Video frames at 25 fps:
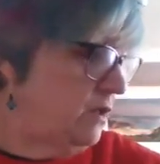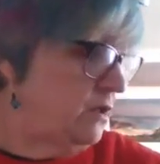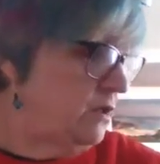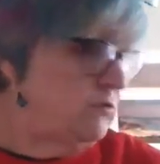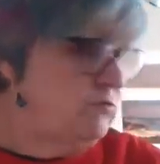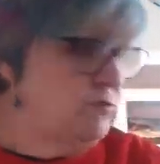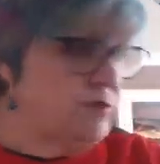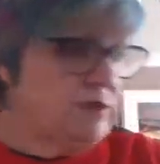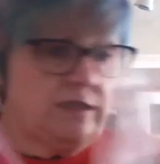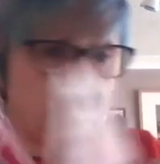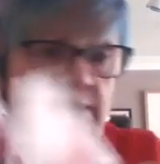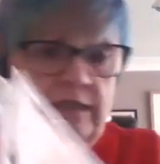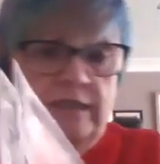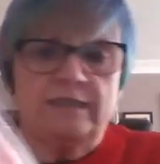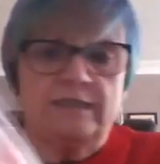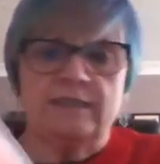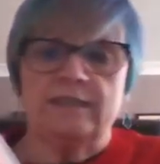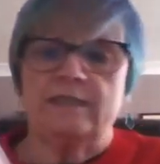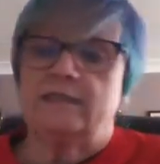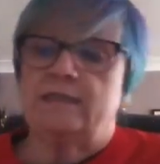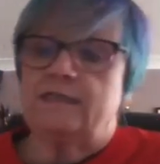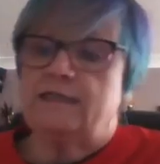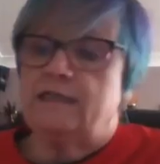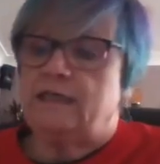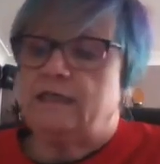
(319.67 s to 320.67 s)
loads of these,
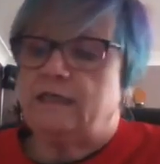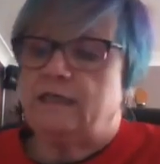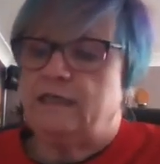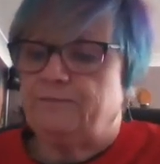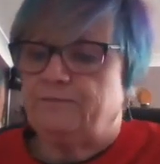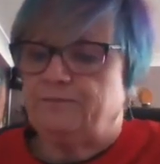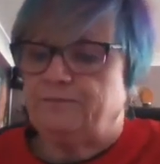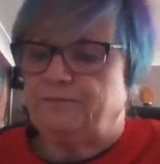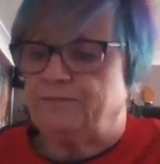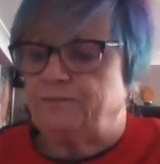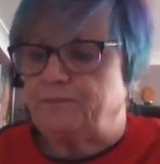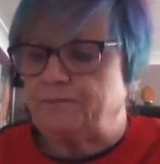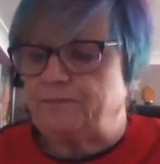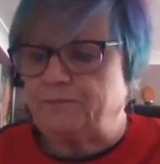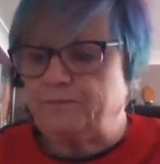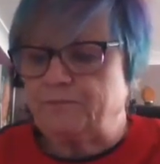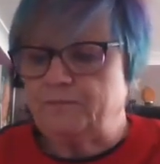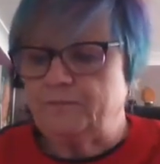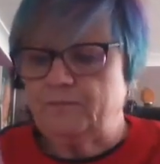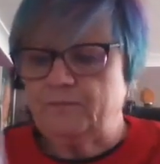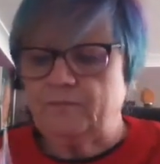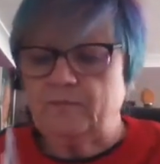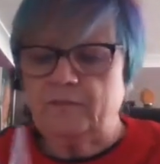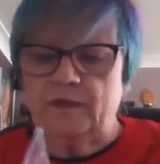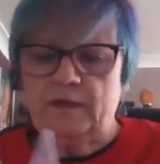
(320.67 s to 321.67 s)
because
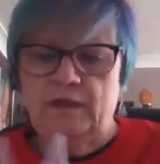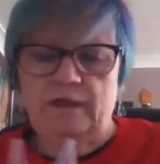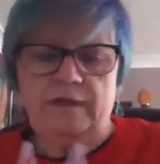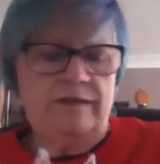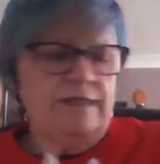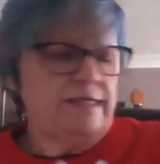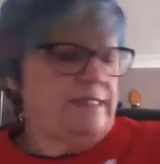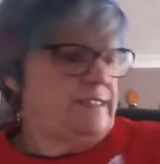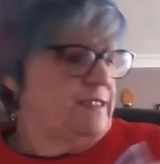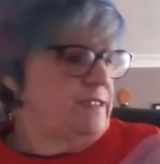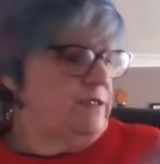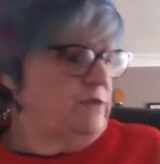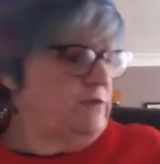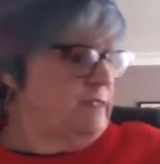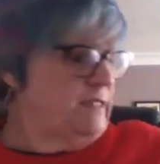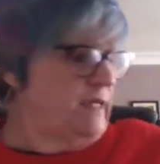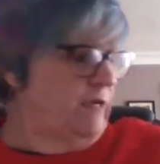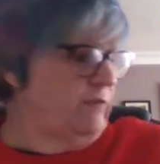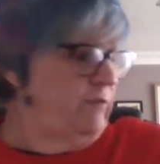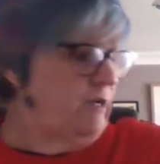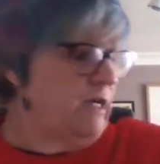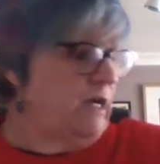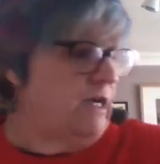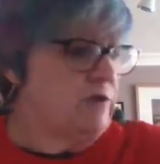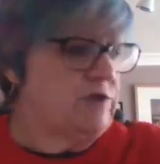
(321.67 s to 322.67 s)
they sold
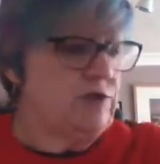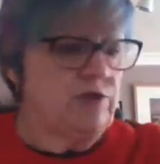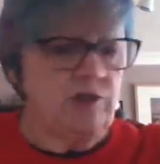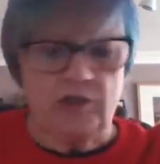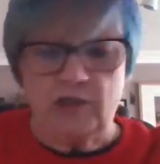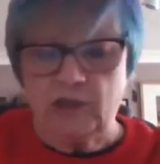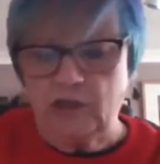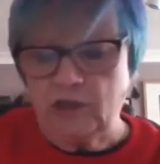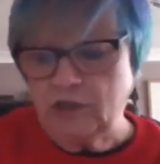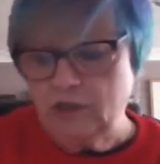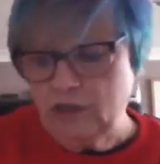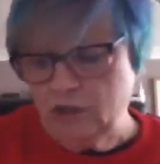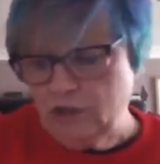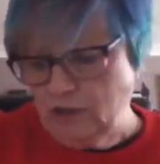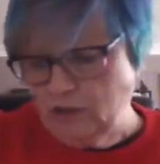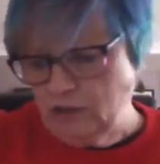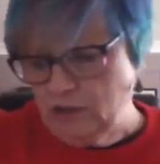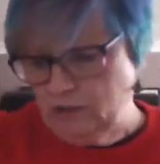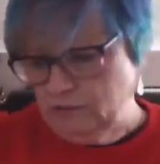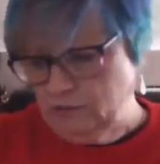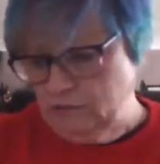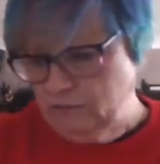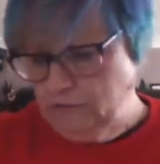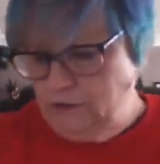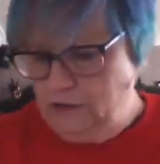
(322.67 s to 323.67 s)
out last year.
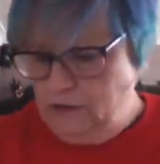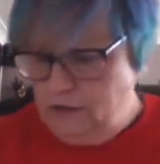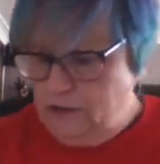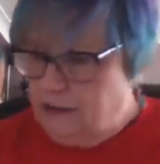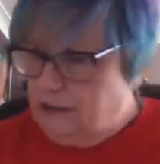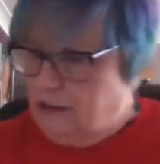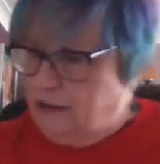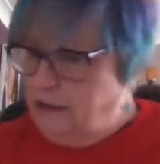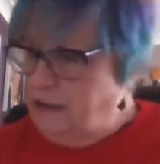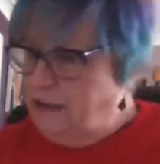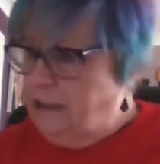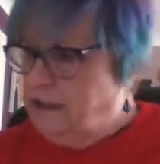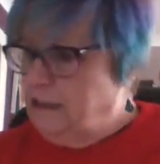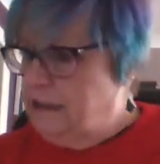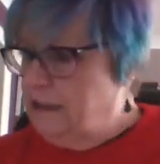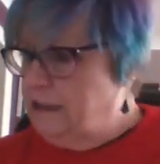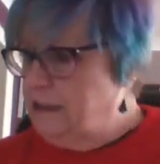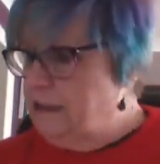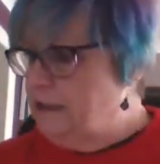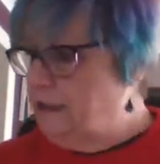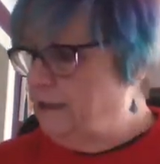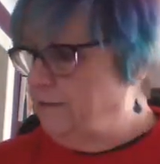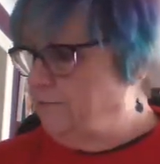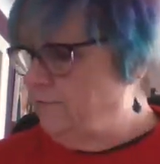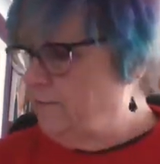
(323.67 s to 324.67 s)

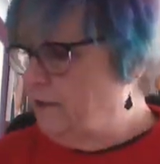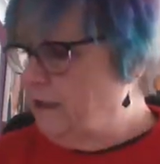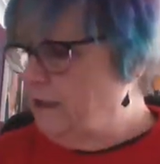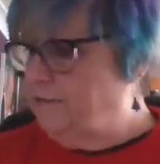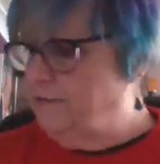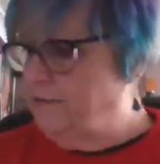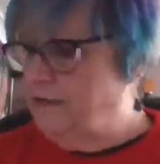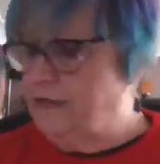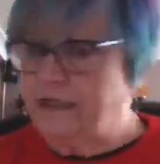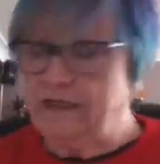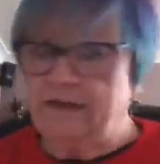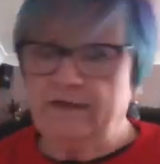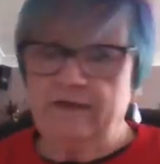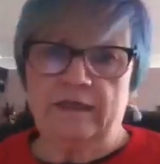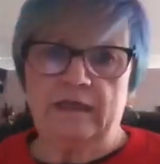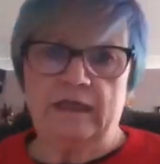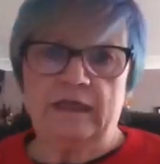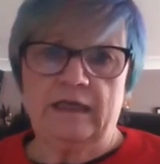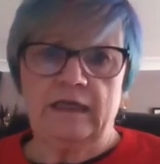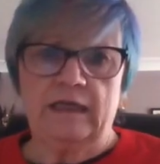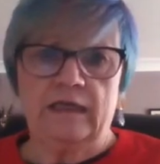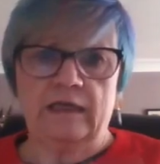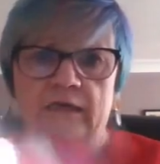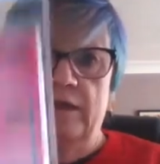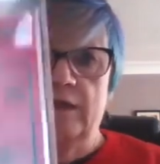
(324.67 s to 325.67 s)
And they're
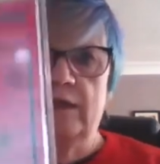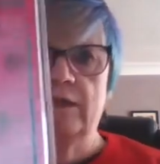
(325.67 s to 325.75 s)
the